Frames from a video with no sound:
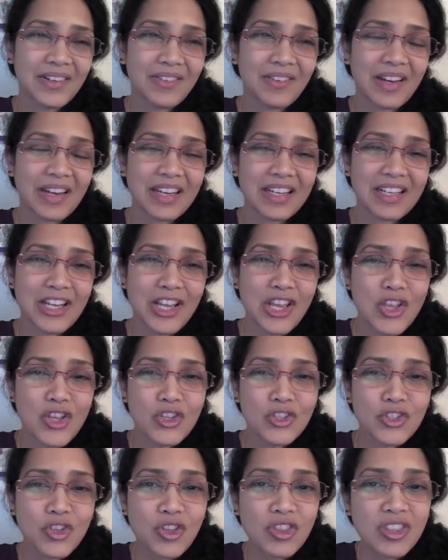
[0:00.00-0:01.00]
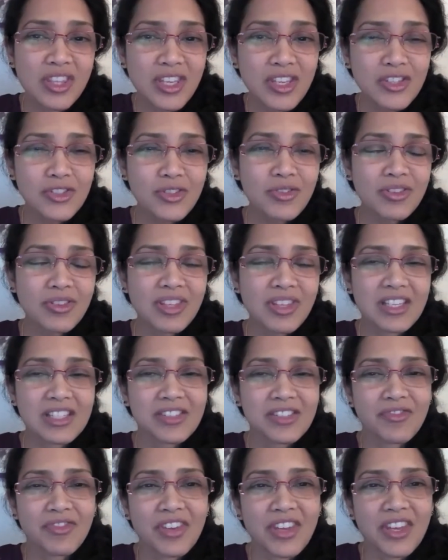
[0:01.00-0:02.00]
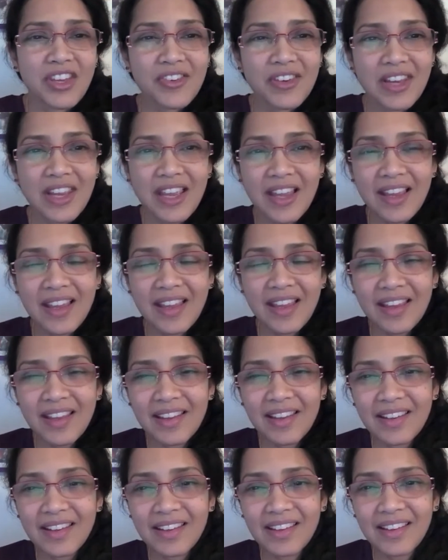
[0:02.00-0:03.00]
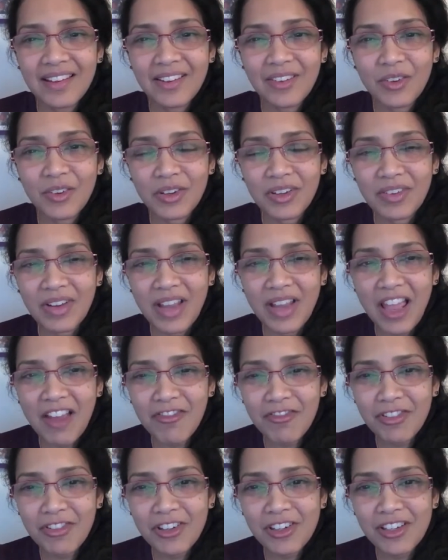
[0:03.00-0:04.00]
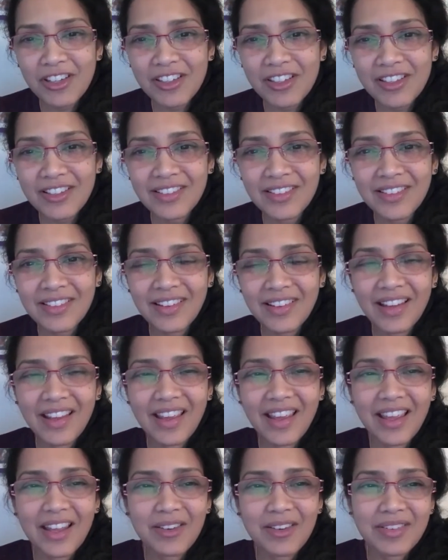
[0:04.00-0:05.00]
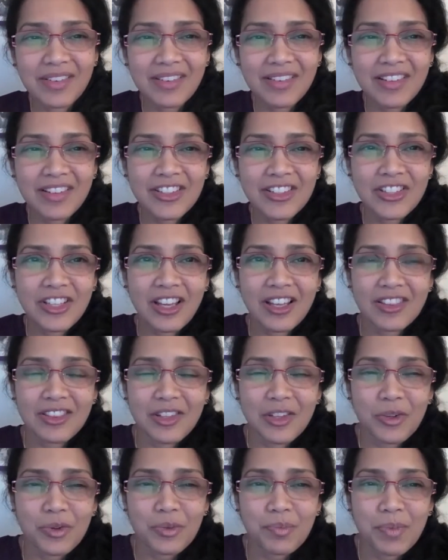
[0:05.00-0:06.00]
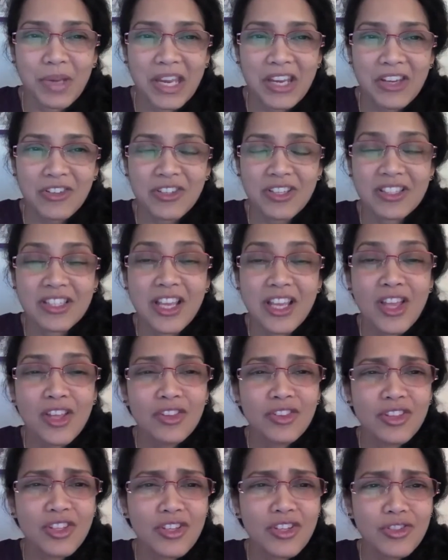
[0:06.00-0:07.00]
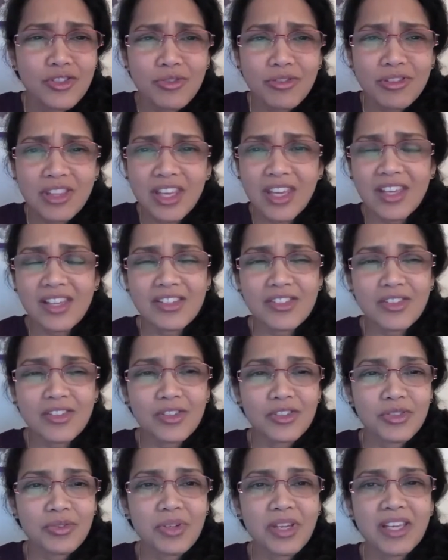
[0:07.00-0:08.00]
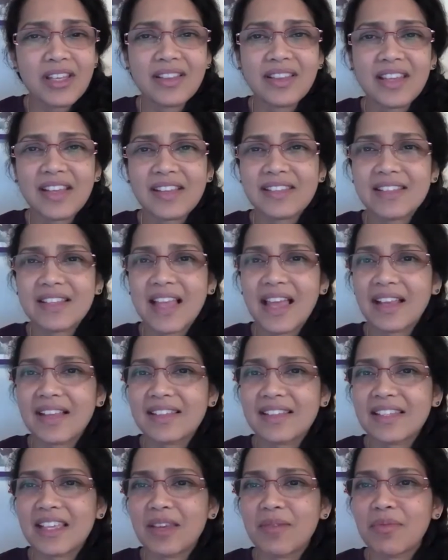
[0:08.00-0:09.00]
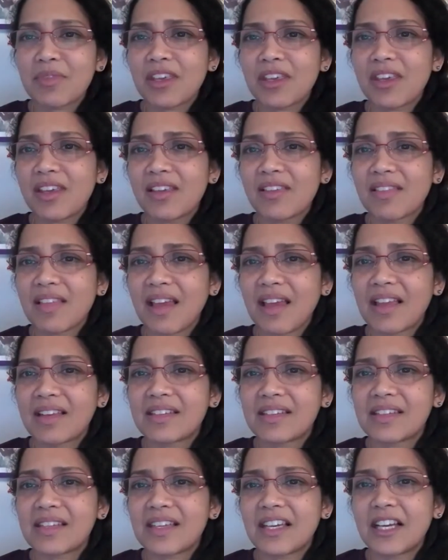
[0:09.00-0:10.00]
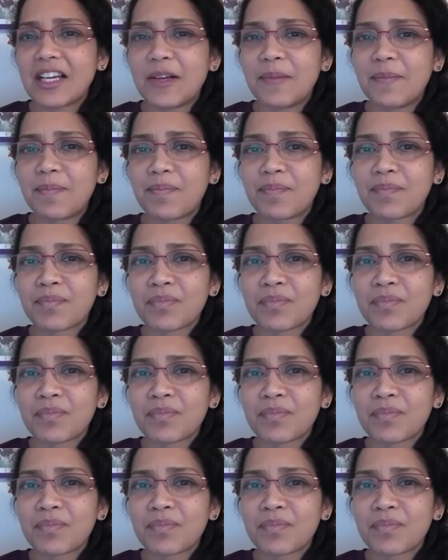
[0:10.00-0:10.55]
right? So these two things, virya or effort, and shanti or patience. These two things are doing the exact same thing that